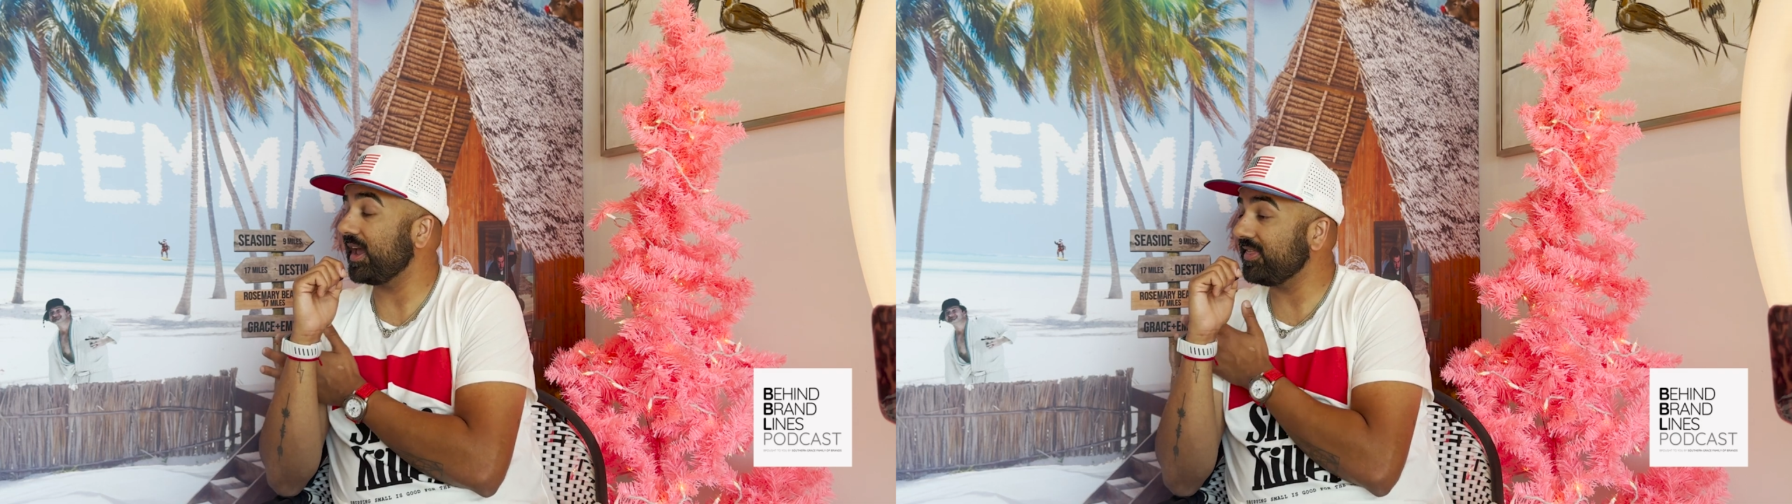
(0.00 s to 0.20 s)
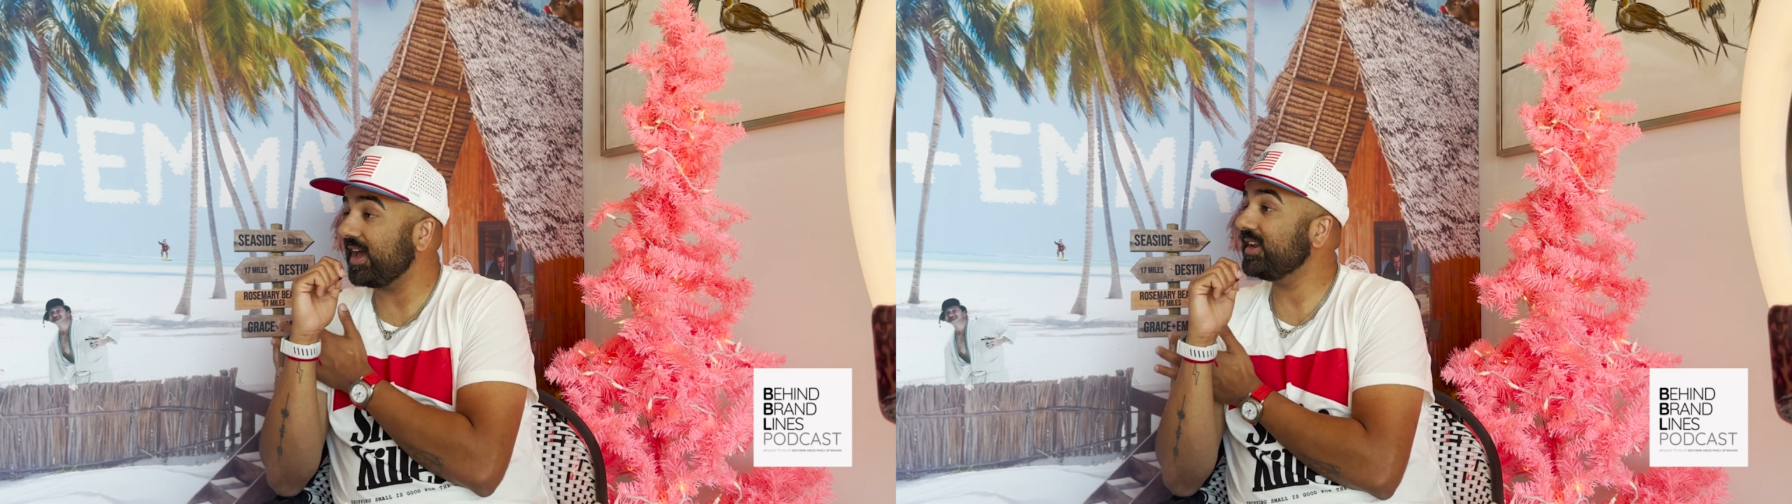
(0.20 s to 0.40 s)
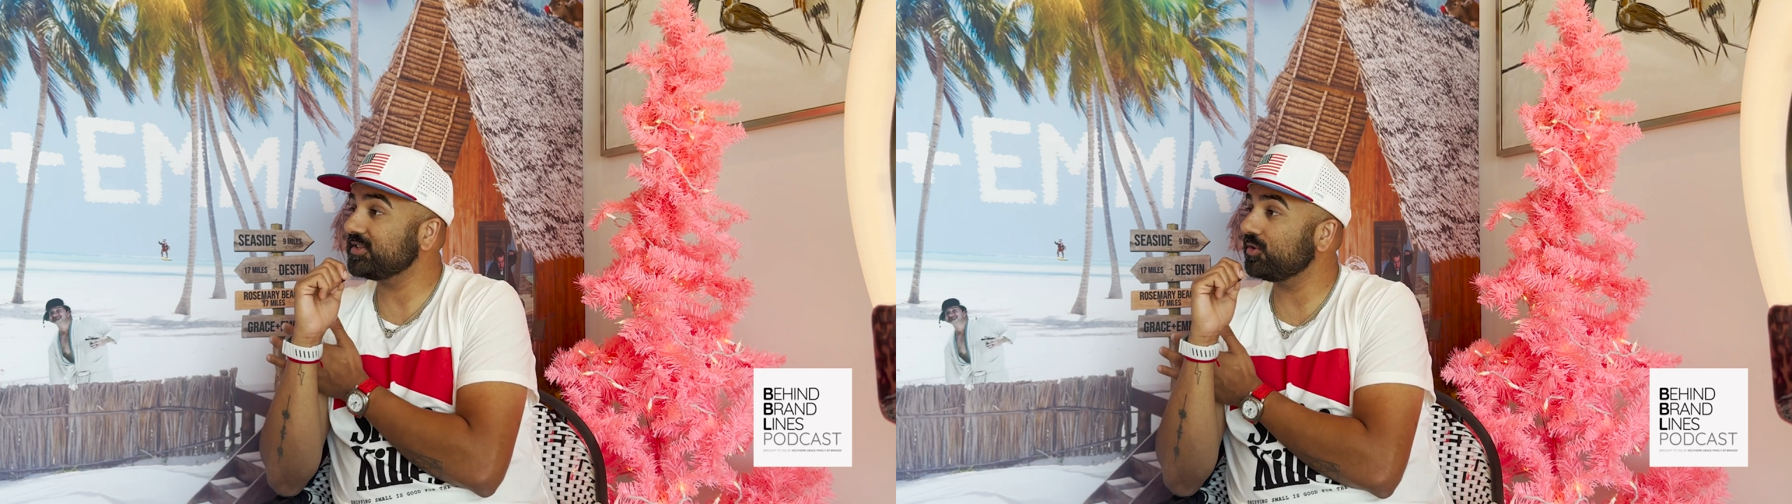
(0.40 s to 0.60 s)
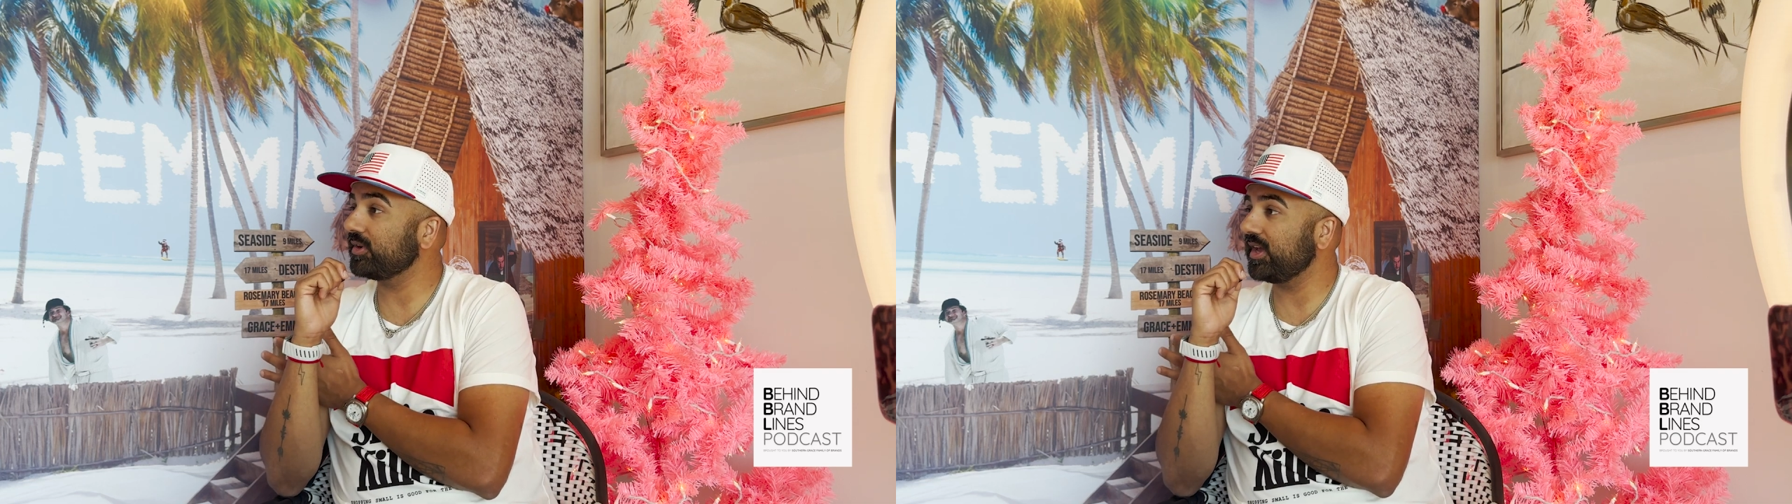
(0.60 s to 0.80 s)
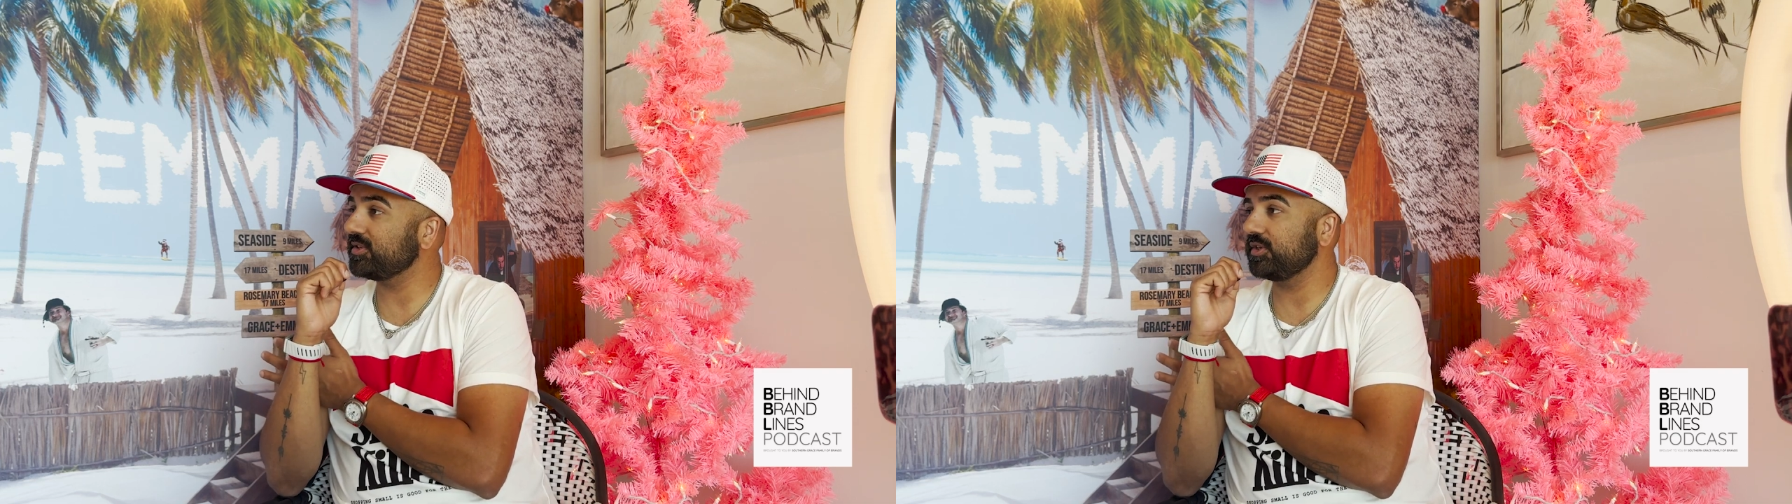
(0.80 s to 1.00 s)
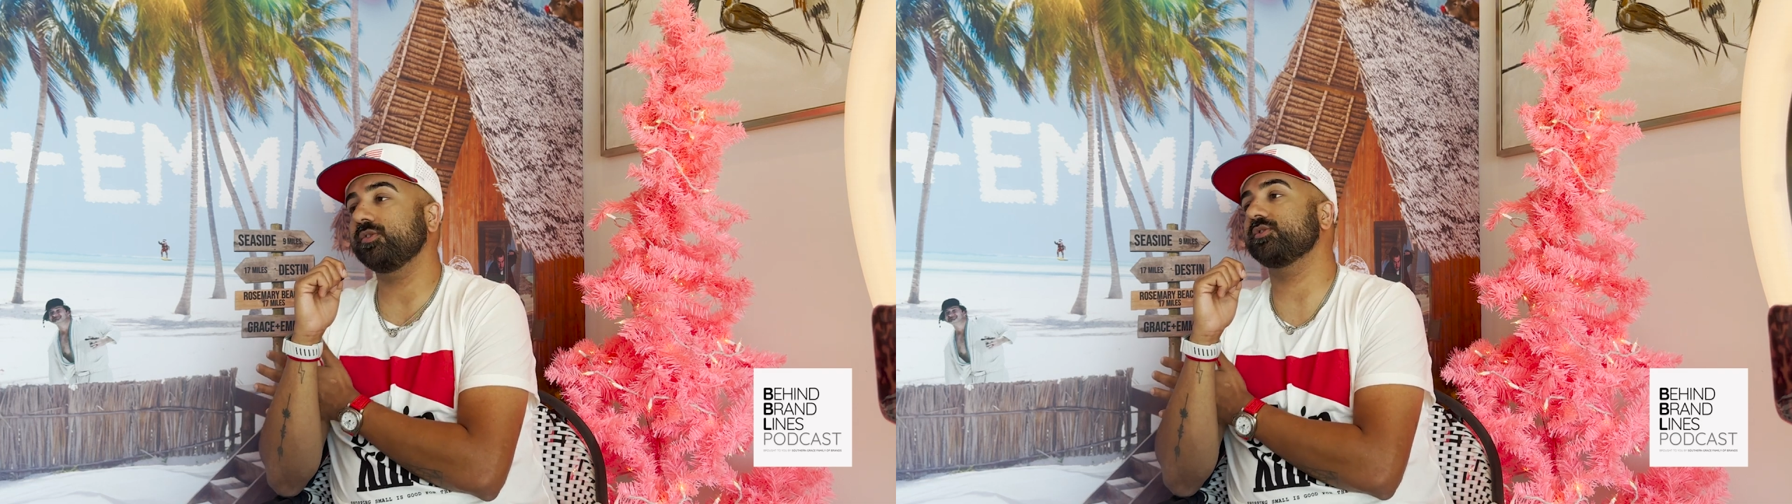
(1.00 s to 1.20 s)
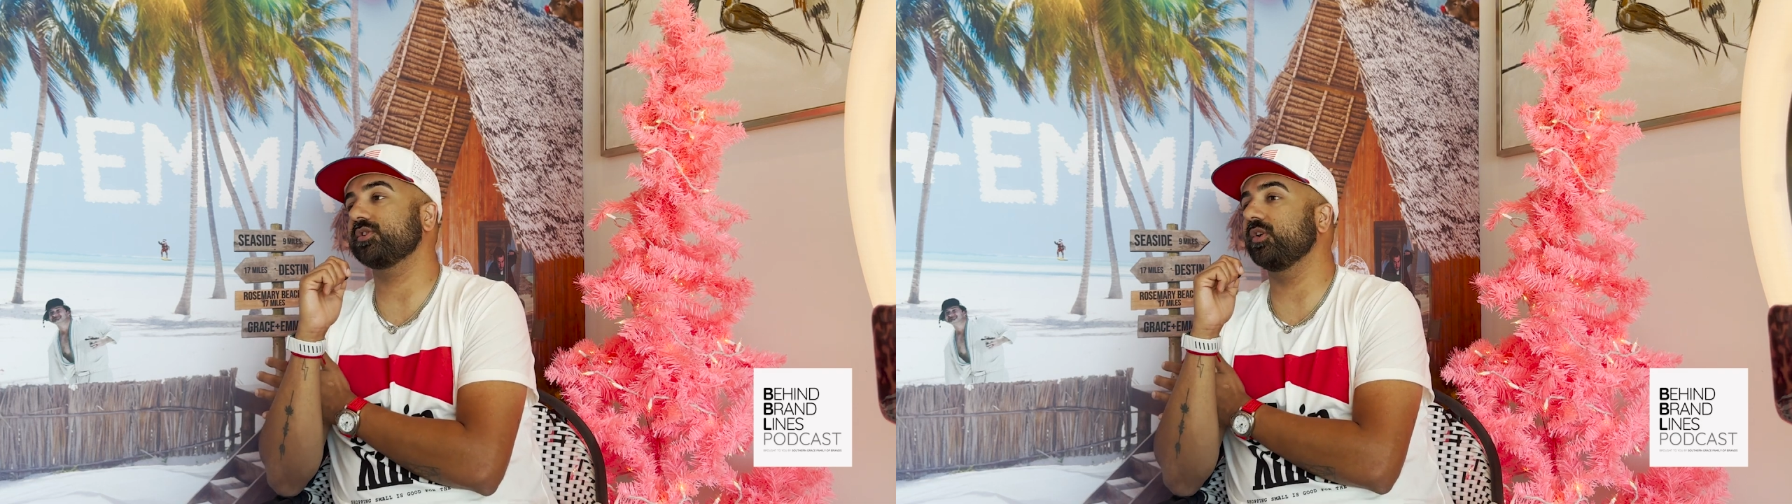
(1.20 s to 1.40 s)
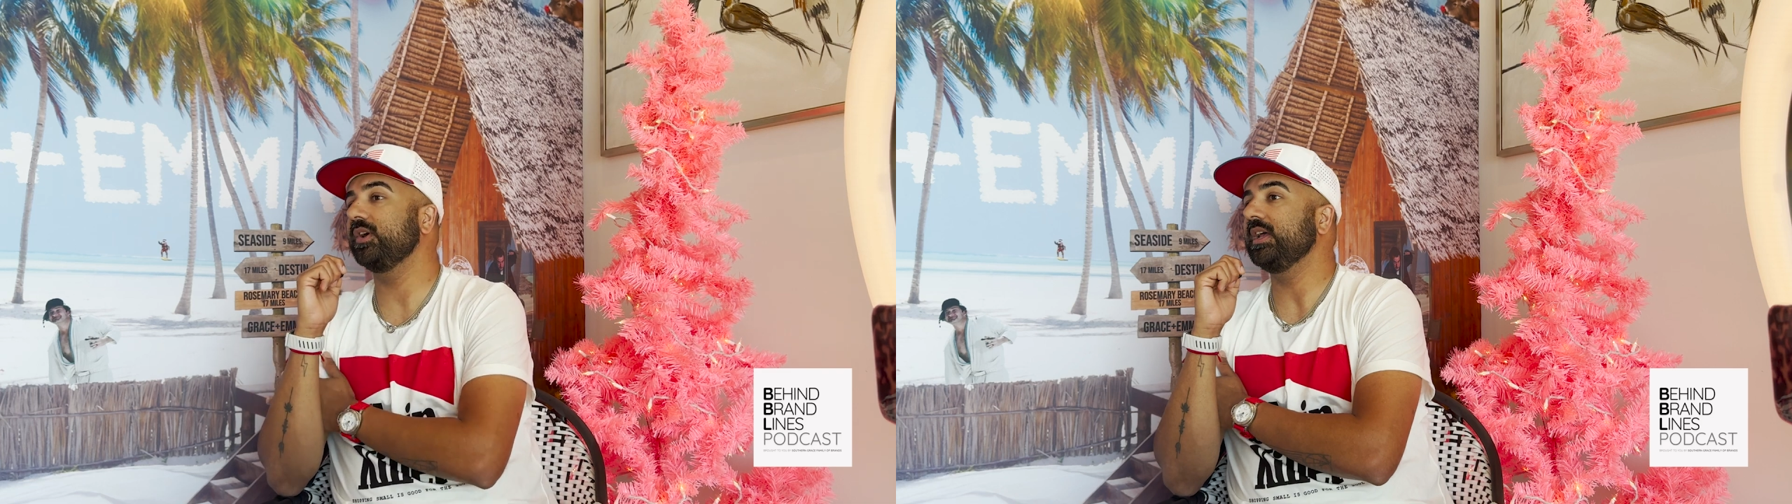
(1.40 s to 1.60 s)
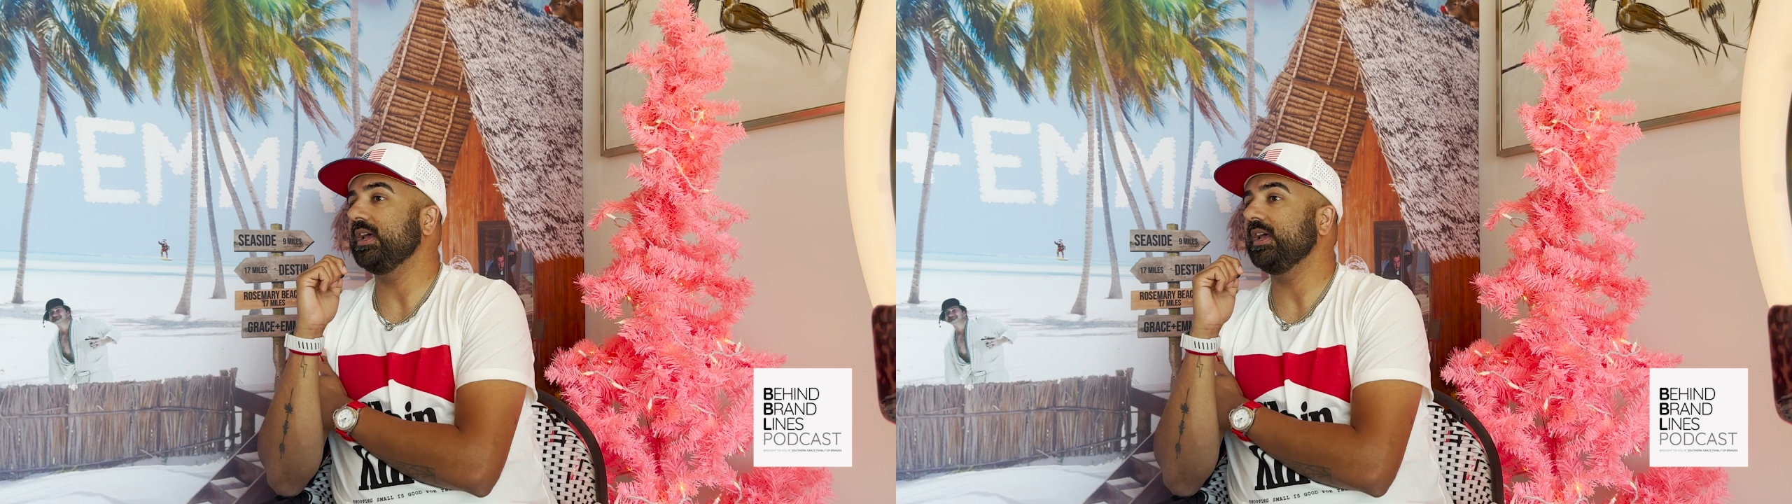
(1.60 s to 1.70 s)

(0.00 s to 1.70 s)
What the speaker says: and that is okay too. So